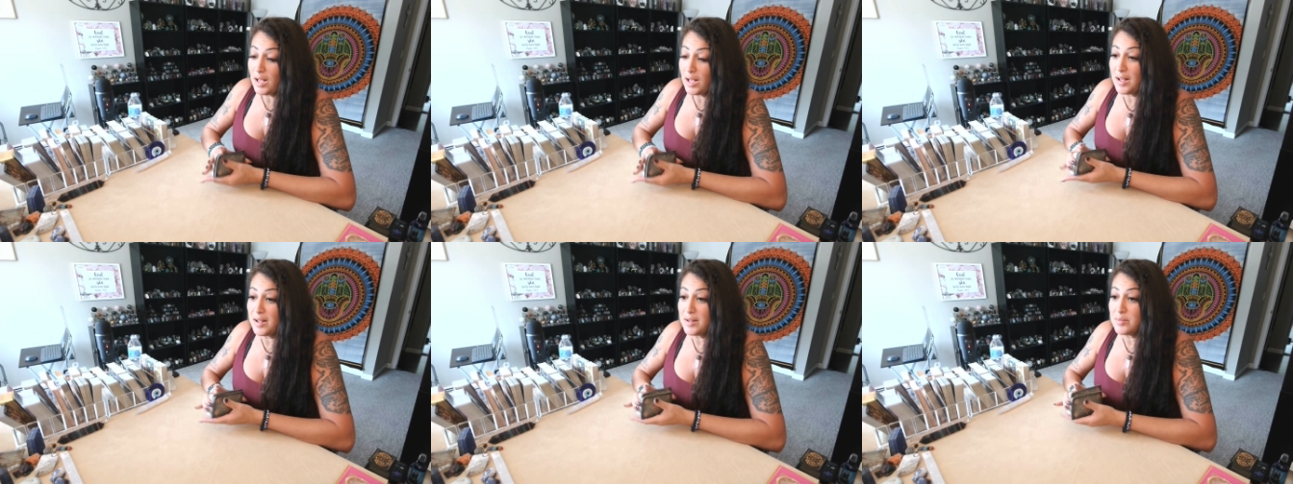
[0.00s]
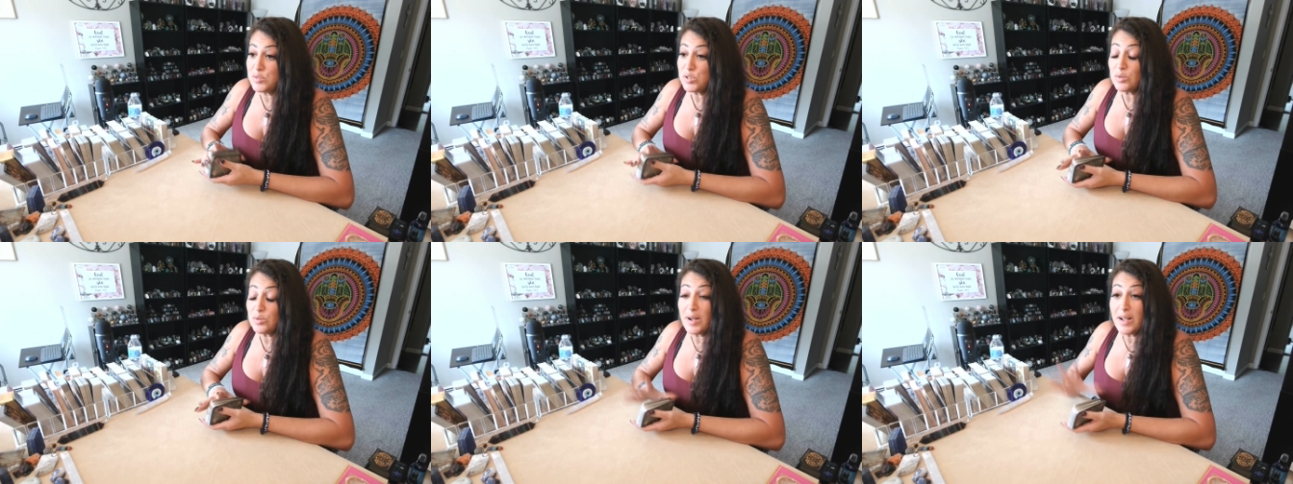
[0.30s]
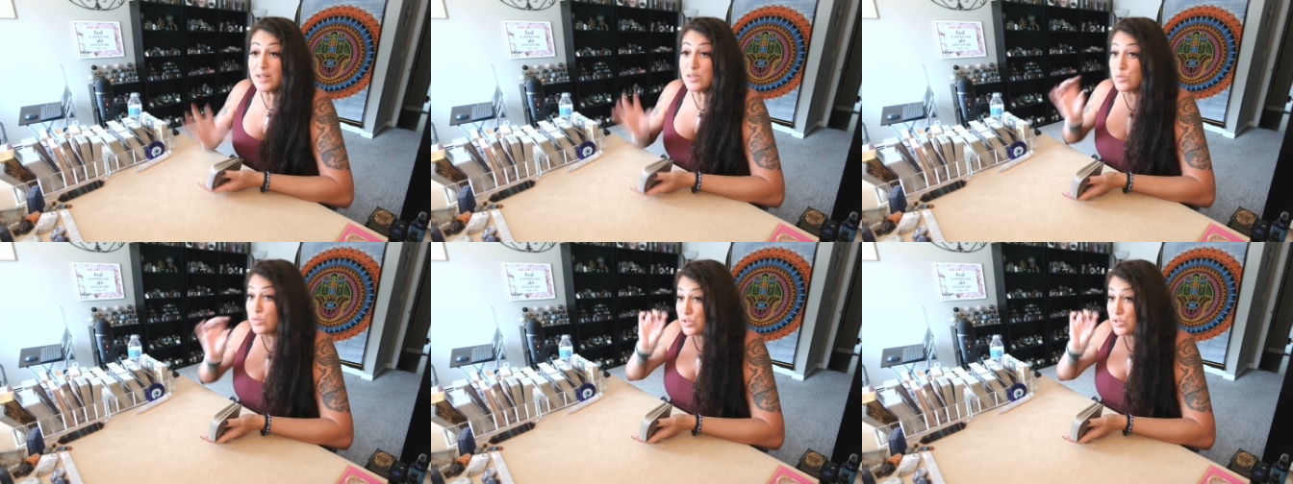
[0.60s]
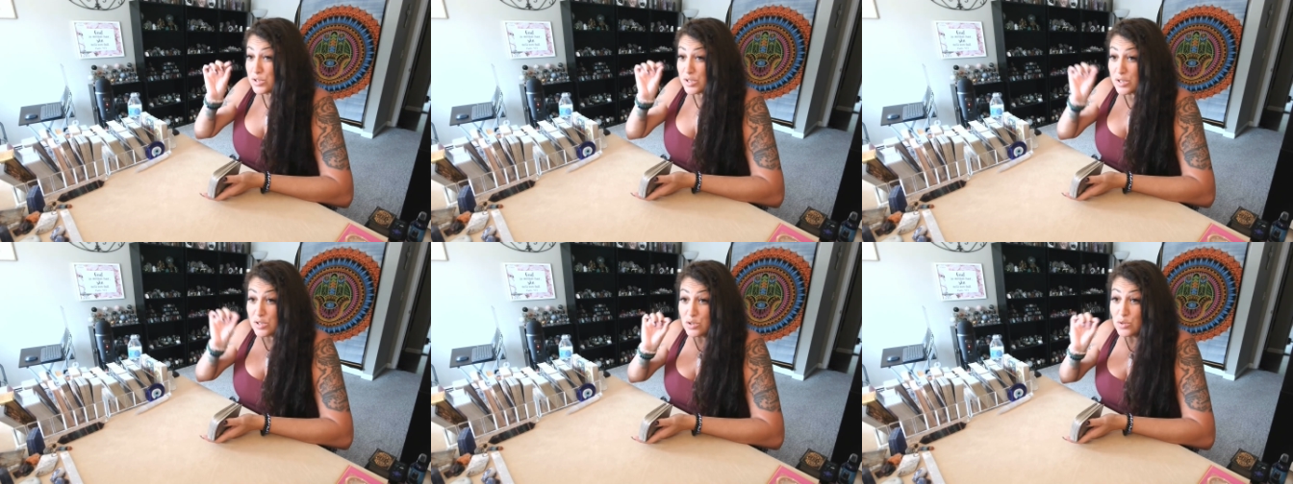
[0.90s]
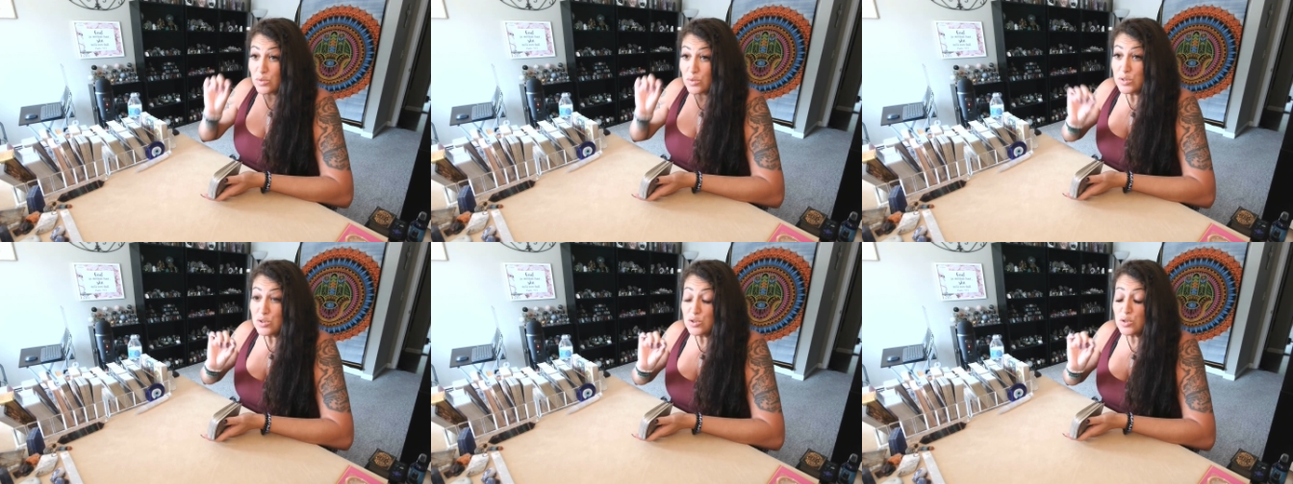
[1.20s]
Um, so guys, we're just going to
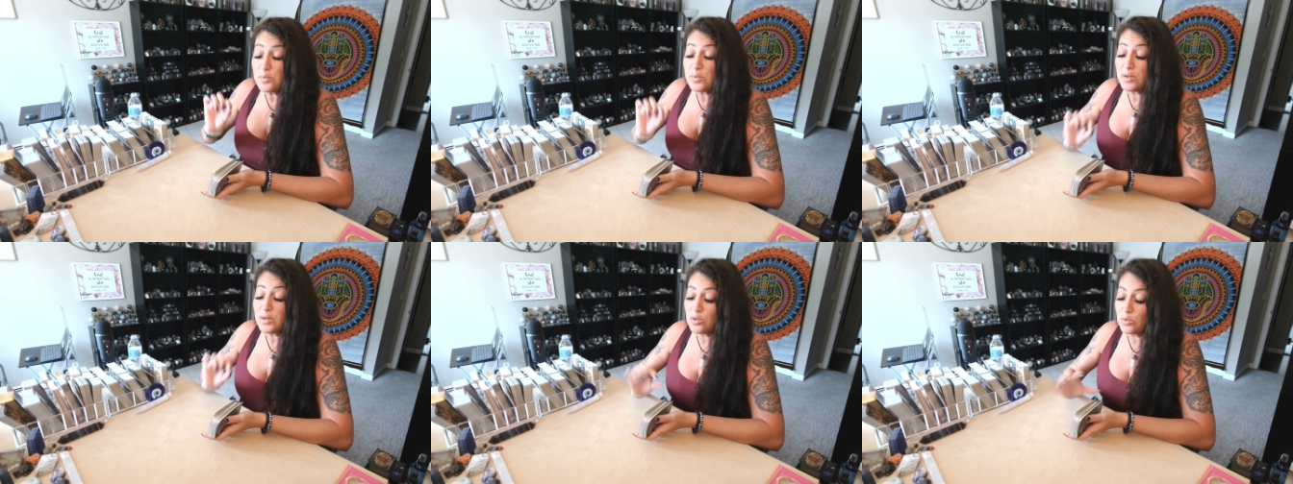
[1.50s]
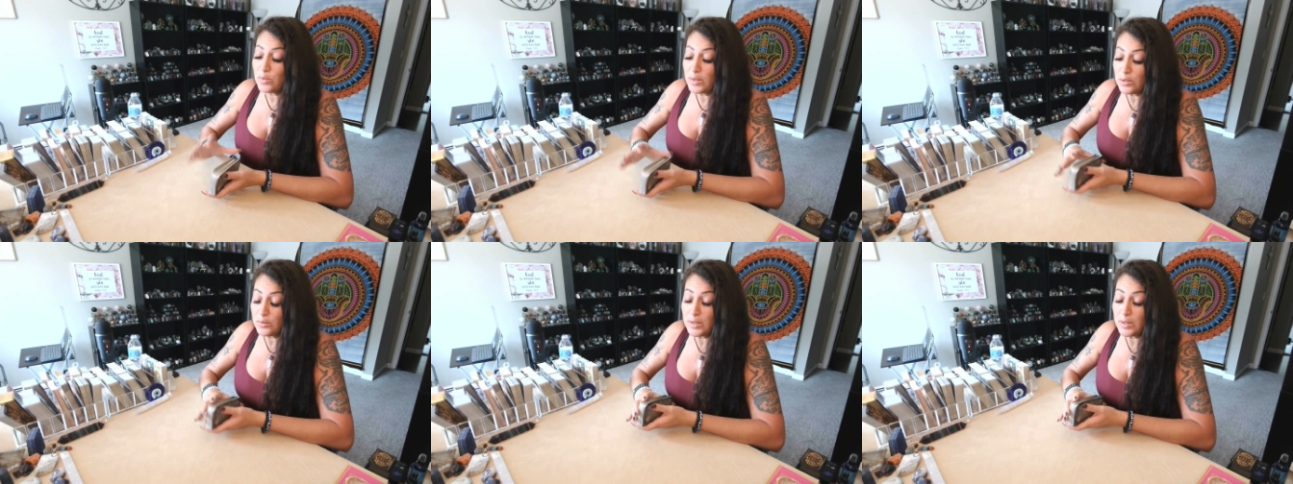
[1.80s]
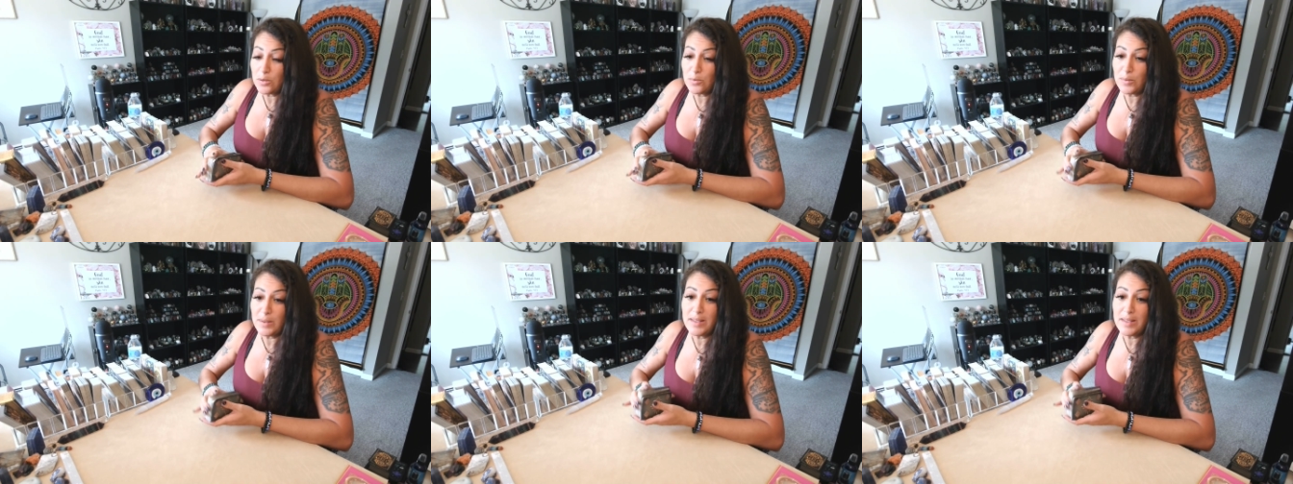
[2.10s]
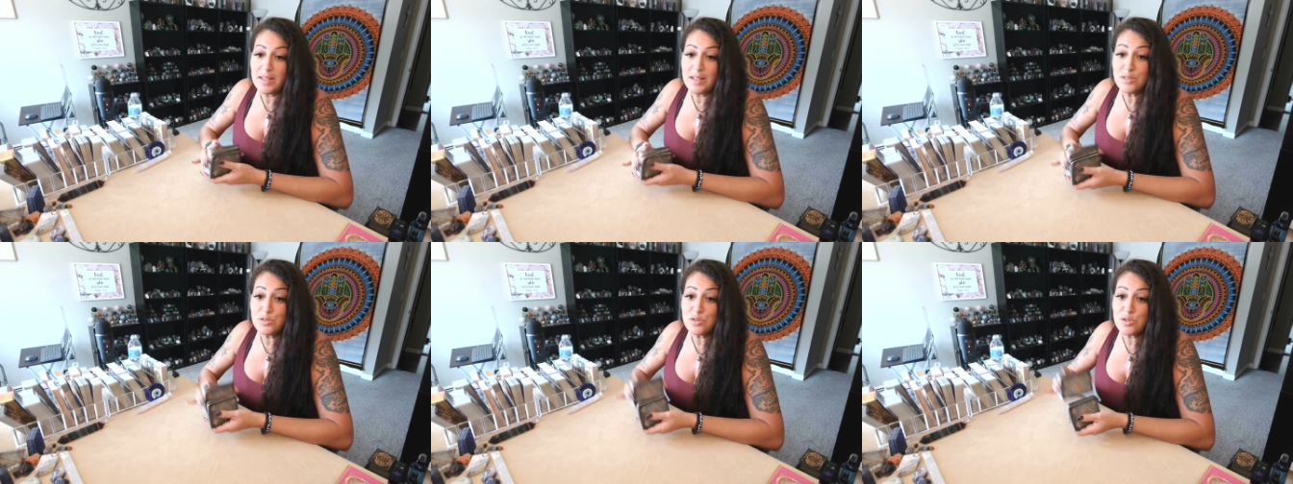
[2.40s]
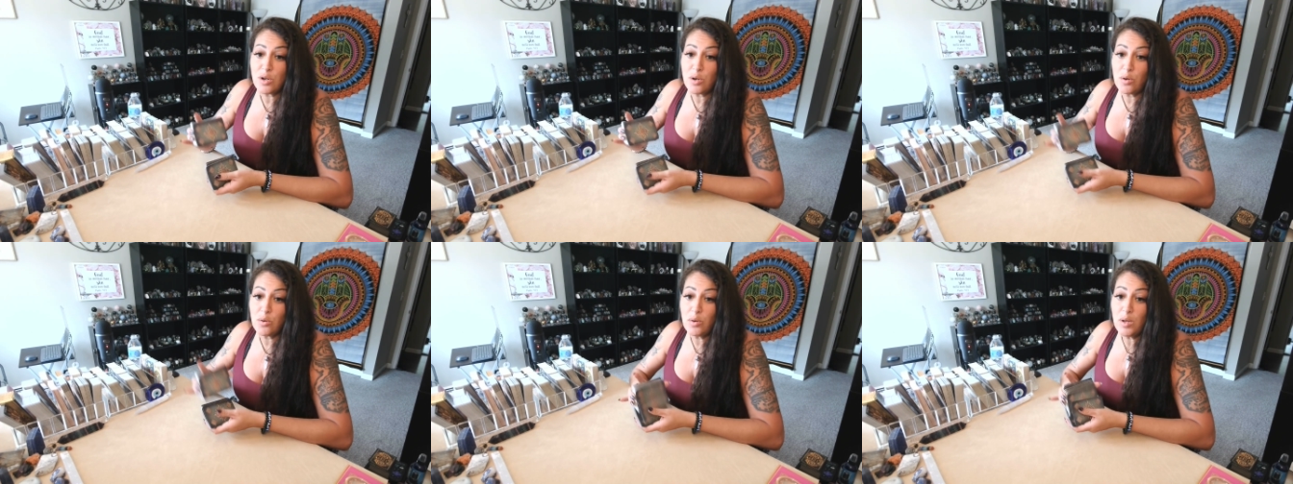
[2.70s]
do a super quick, quick, quick
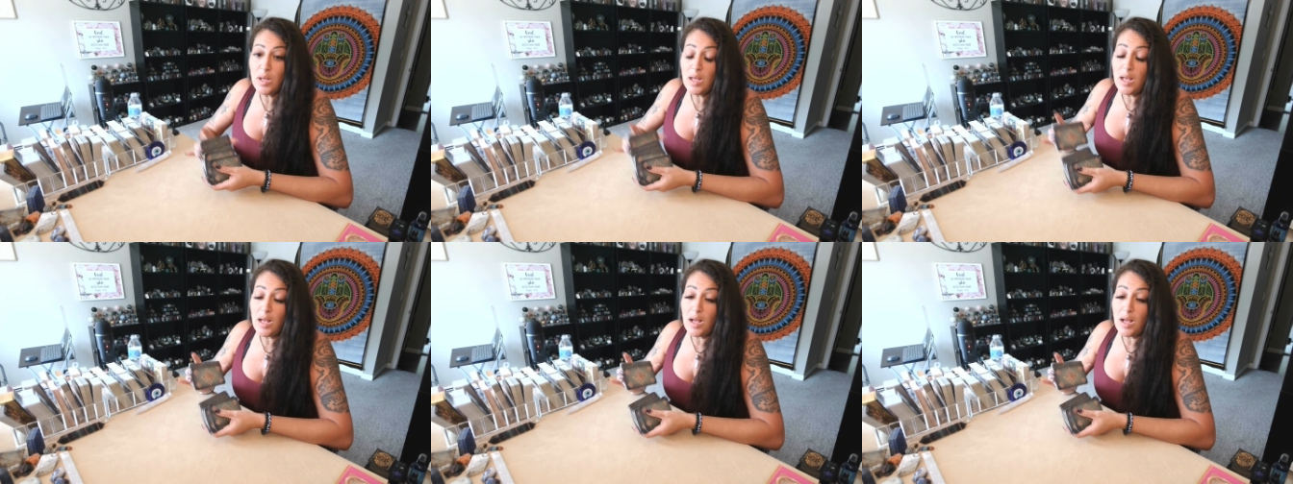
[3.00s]
intro.